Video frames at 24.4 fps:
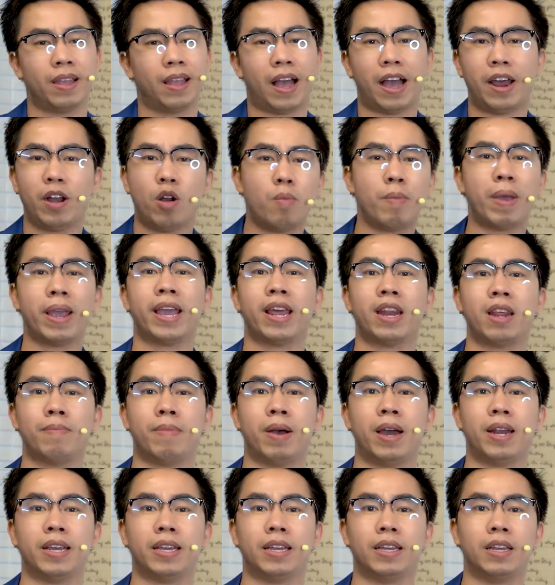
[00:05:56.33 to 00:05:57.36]
I don't make any
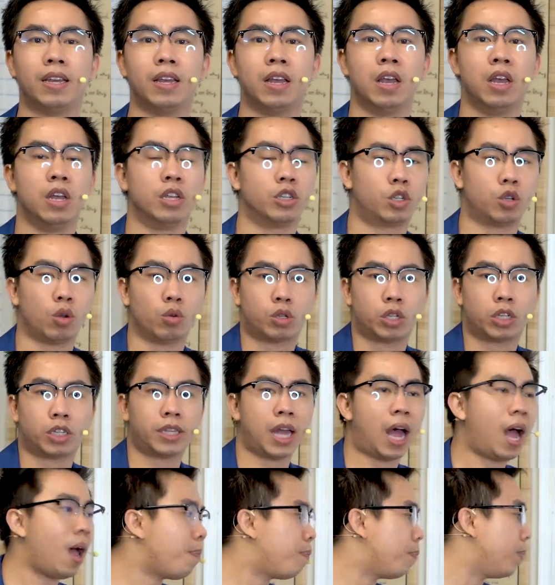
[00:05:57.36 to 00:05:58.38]
money. So
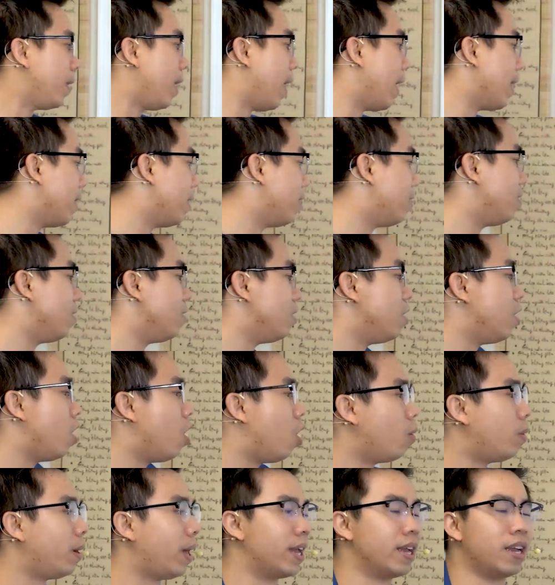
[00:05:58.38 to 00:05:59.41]
stop like, you
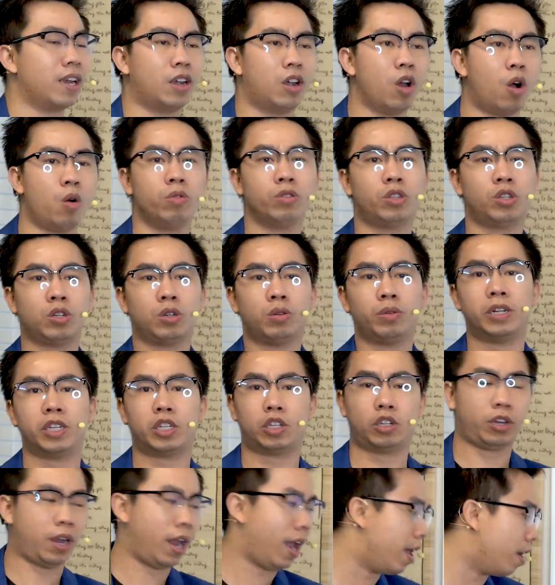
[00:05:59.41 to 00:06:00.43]
know, like going to the
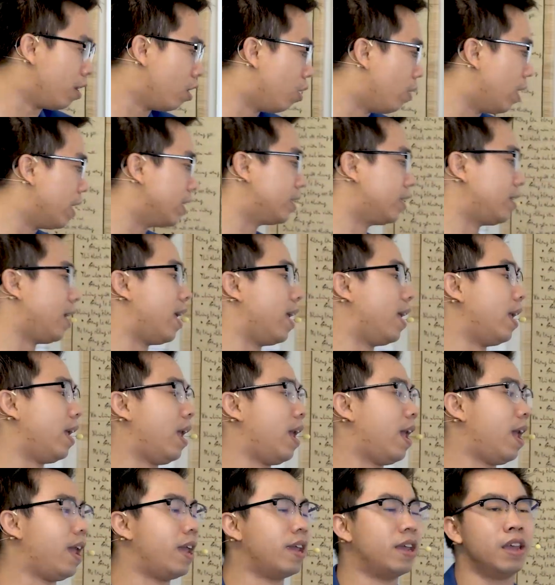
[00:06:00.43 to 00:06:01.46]
channel and say,
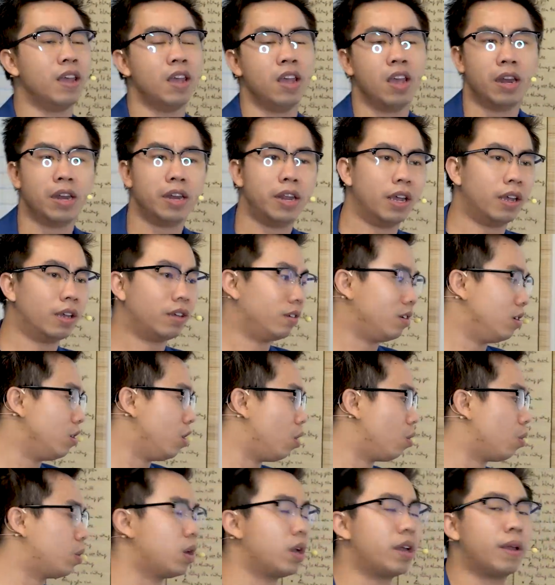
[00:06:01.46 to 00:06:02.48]
hey, the, you
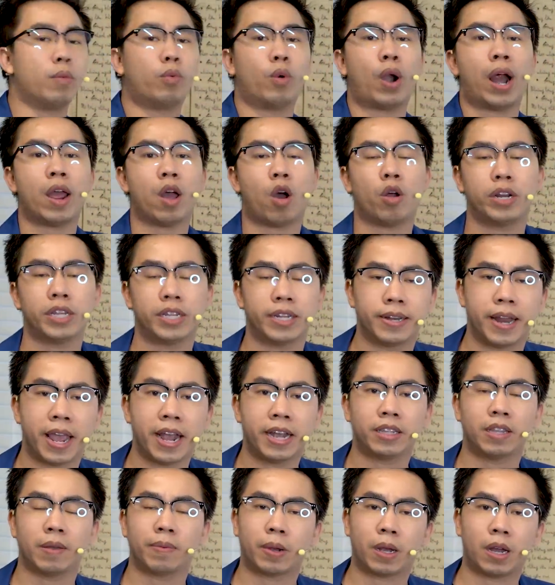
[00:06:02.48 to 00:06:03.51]
know, write all this
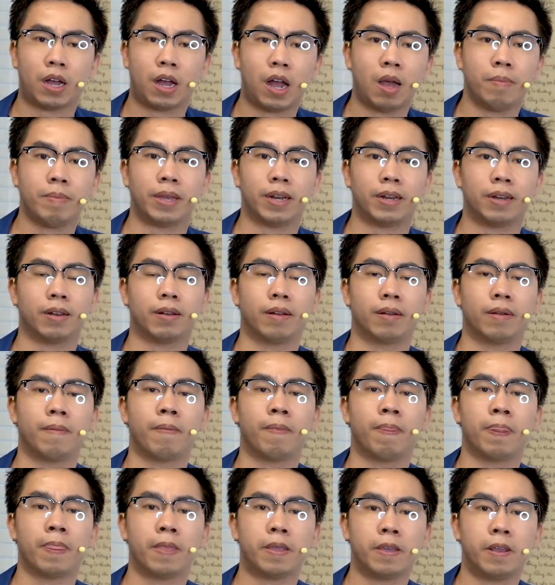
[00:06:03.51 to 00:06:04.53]
negative comment,
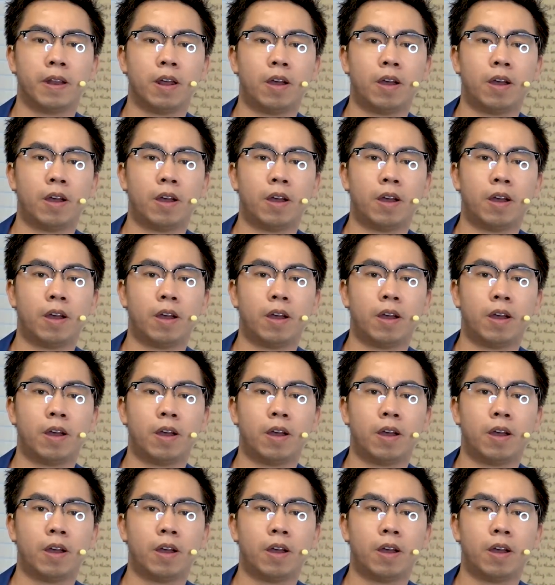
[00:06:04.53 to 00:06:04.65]
you